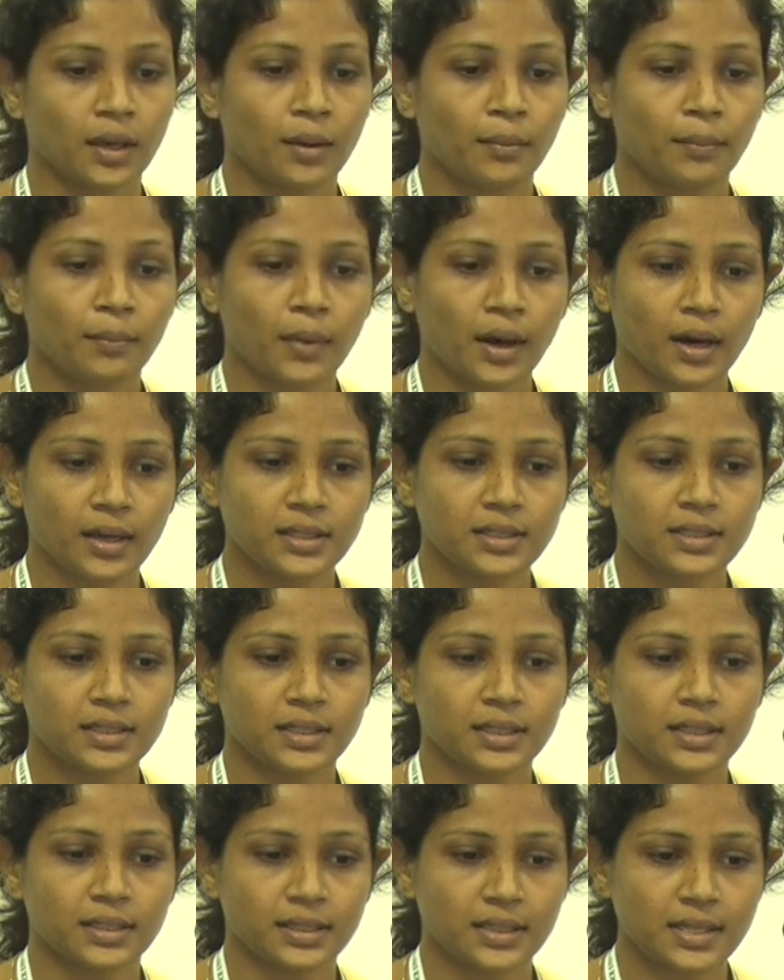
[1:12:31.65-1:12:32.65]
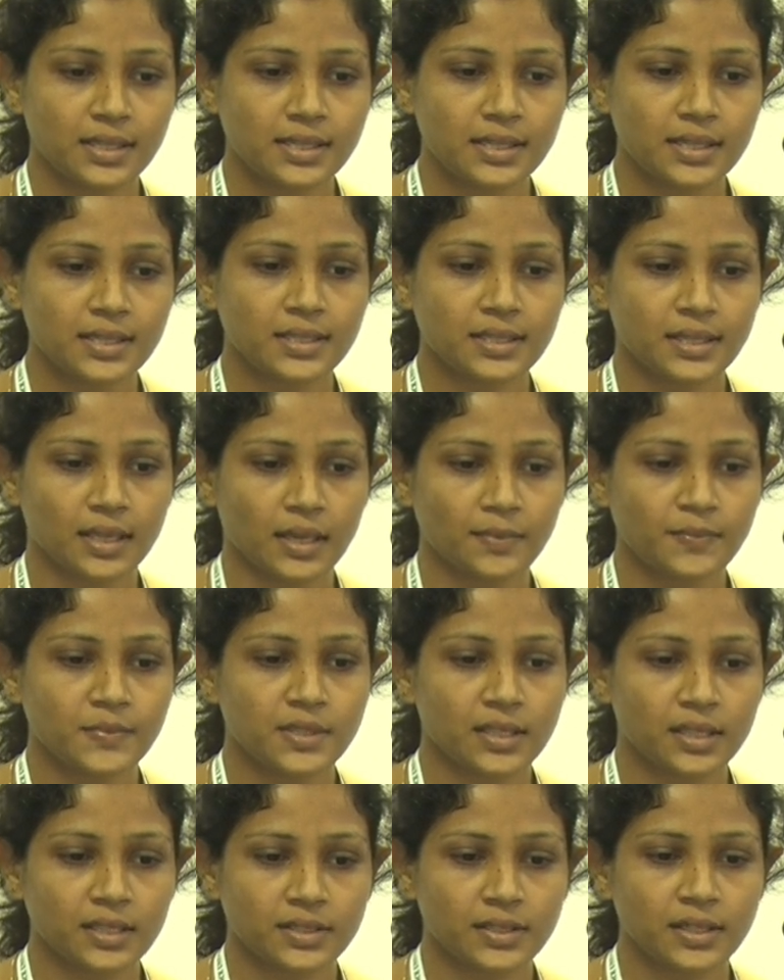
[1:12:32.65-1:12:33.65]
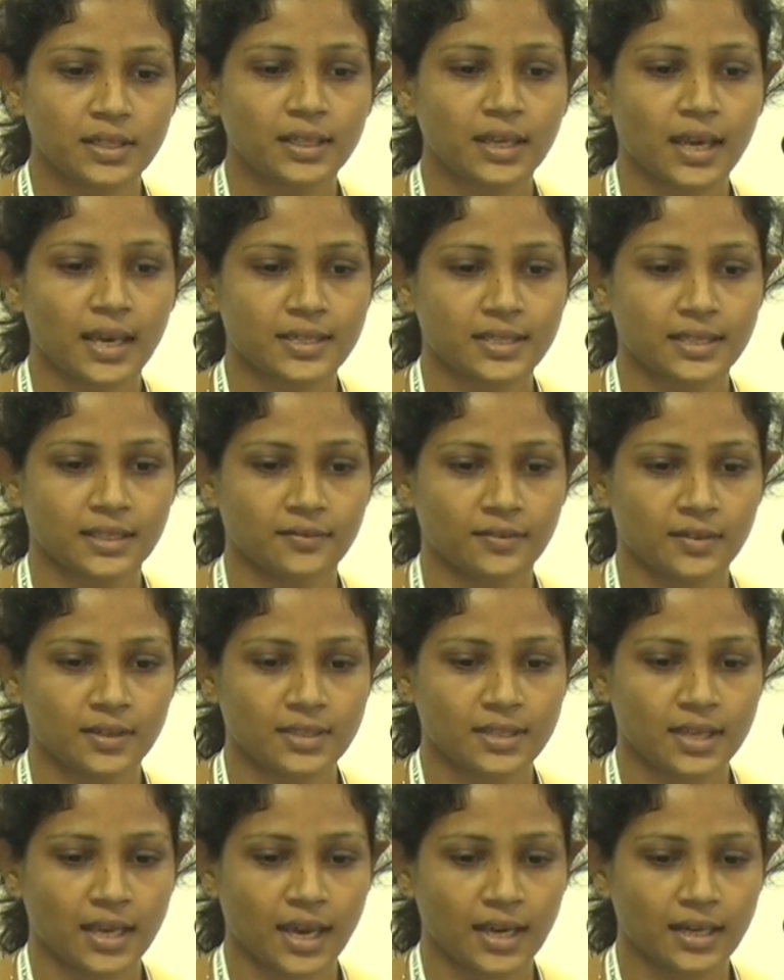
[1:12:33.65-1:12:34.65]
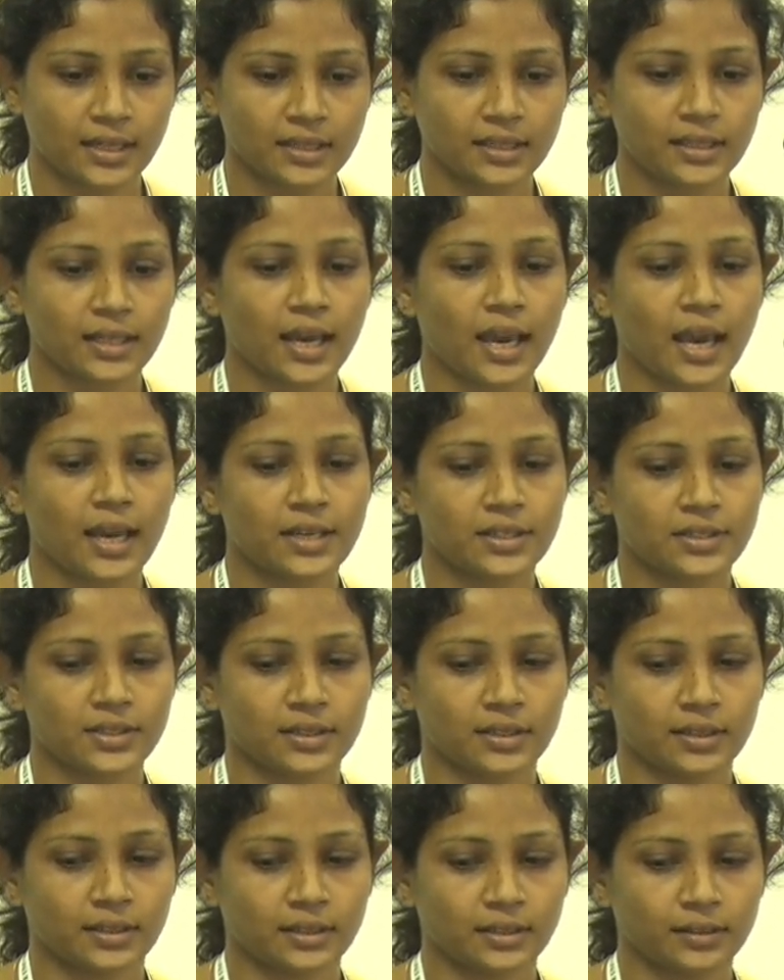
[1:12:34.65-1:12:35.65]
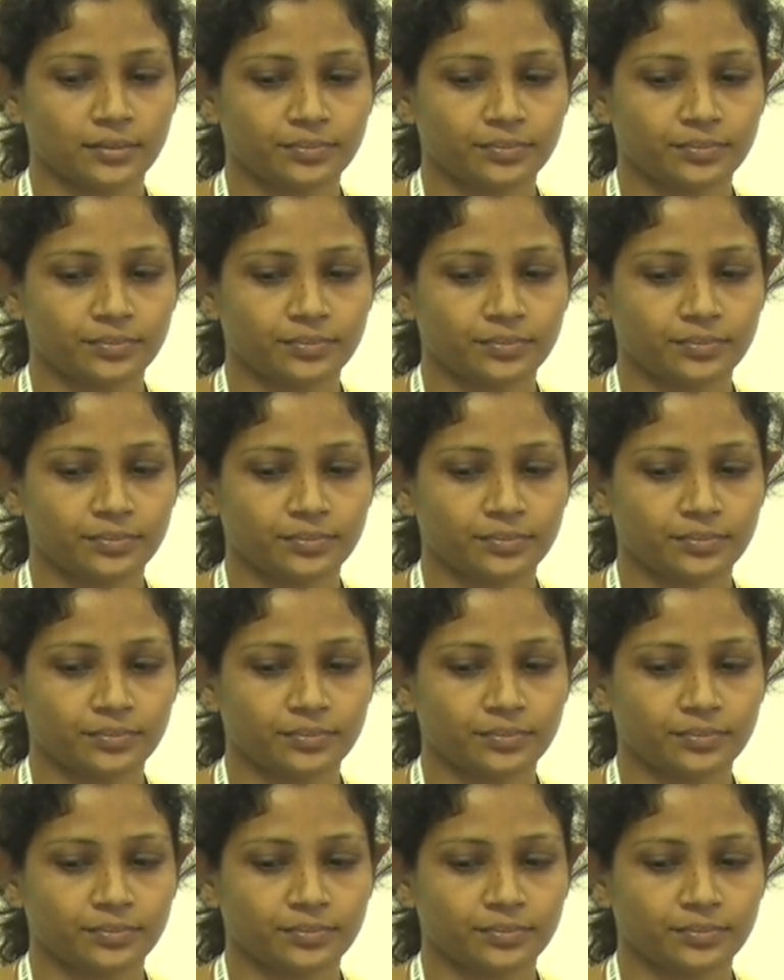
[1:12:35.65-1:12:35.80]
But in this step, citric acid was added additionally.